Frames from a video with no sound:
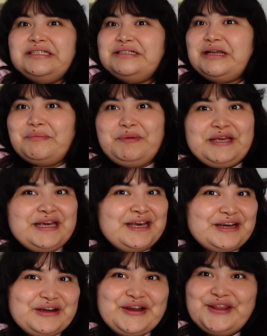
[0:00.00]
not be
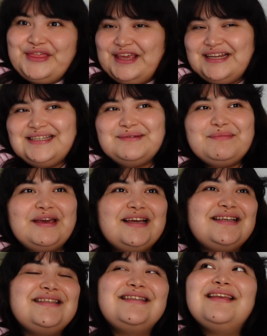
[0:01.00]
a good thing to
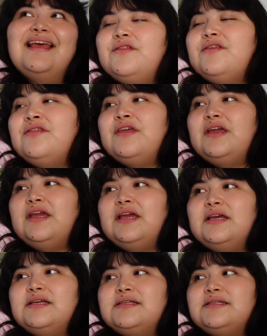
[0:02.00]
mix. The thing
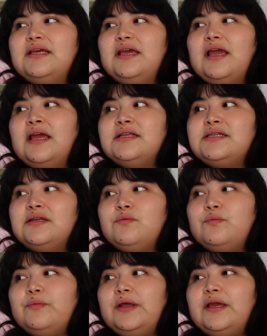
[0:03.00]
is, like,
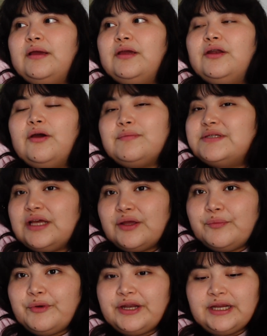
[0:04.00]
you know, I'm
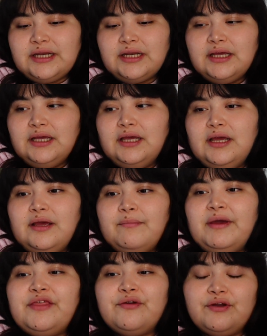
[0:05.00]
celebrating
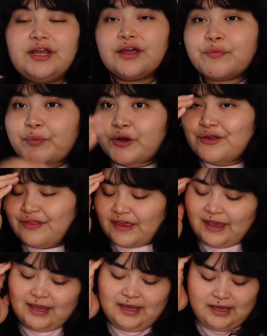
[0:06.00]
my 30th
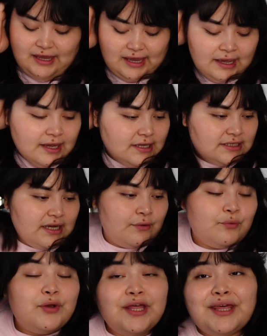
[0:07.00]
birthday, and I
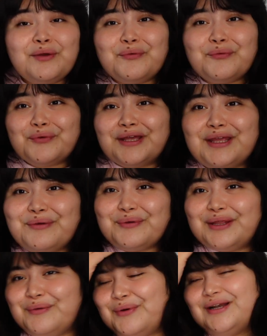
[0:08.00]

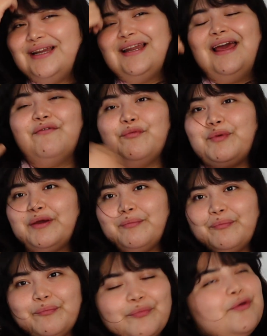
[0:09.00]
really wanted to have a big
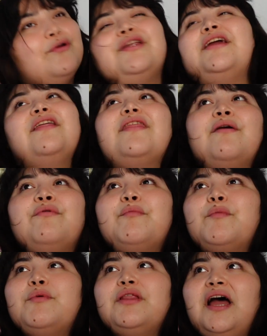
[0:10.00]
30th. I
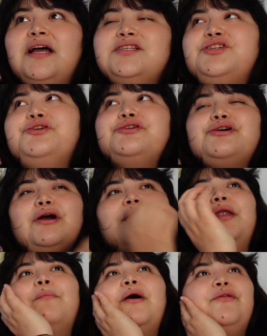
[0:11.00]
remember last year talking
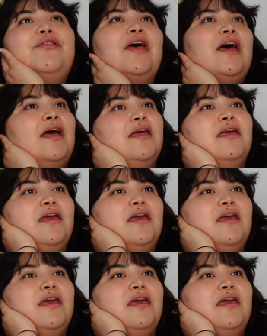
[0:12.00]
about that,